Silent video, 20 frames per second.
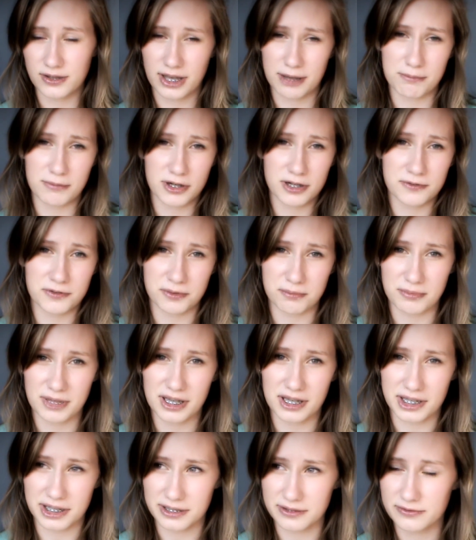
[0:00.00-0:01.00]
Okay, Marva may
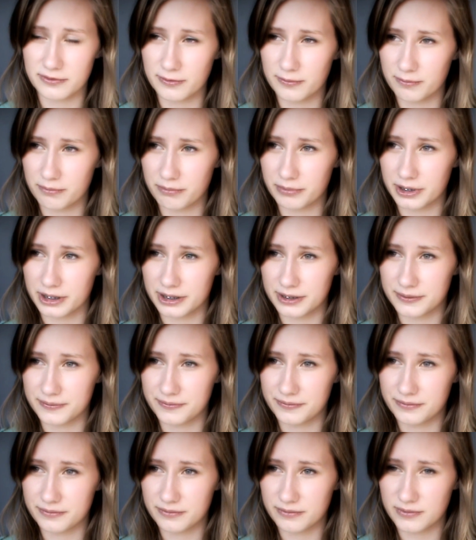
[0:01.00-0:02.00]
have, but
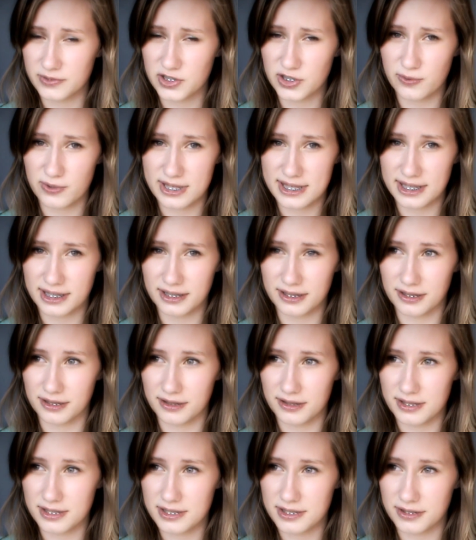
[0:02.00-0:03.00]
she was
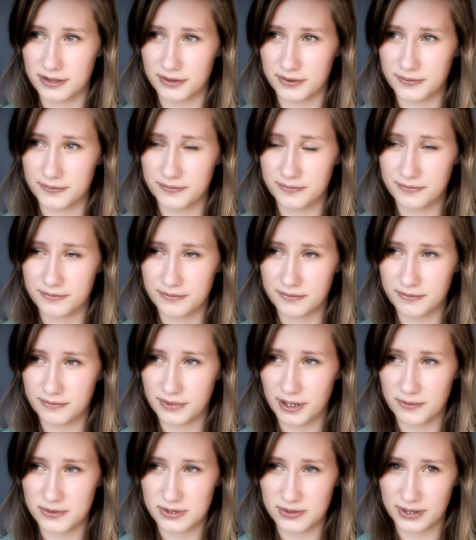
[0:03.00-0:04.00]
single, so
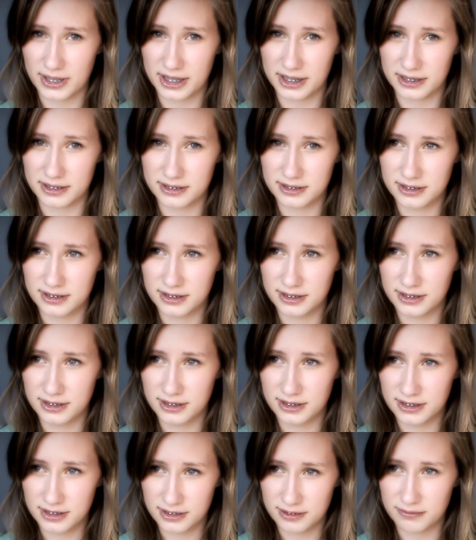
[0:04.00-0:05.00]
that was okay.
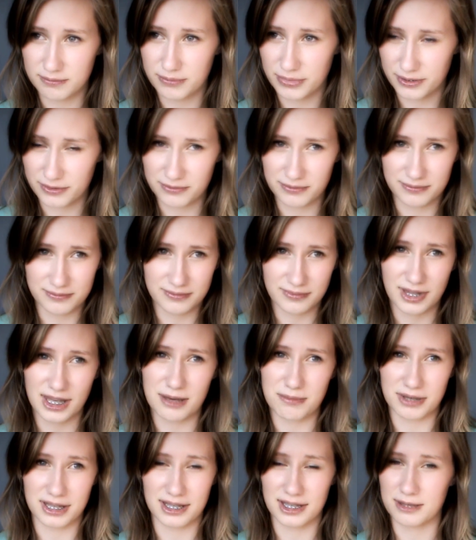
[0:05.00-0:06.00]
But
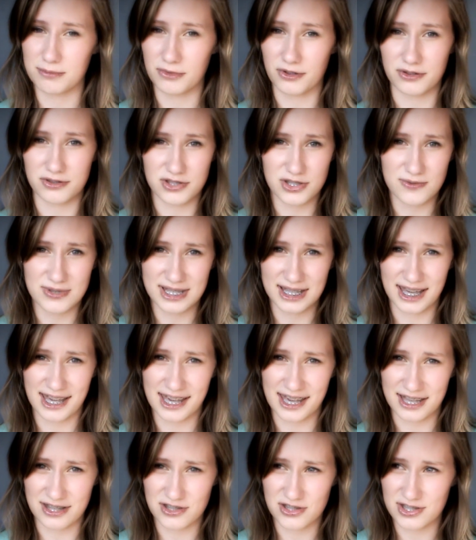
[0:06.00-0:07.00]
Amy, come on, she was
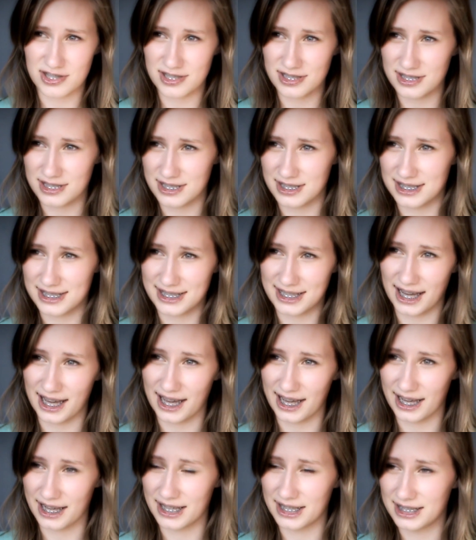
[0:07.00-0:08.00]
engaged to this
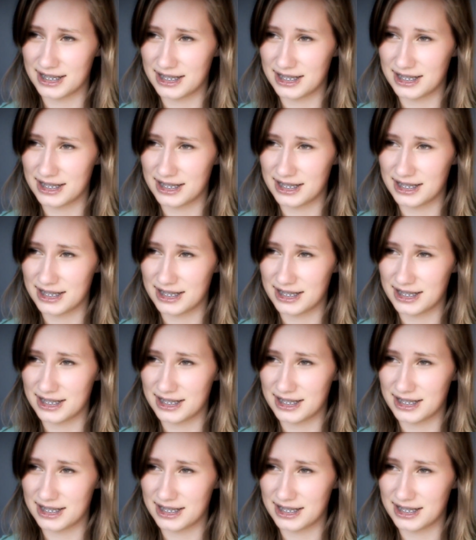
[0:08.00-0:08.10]
guy.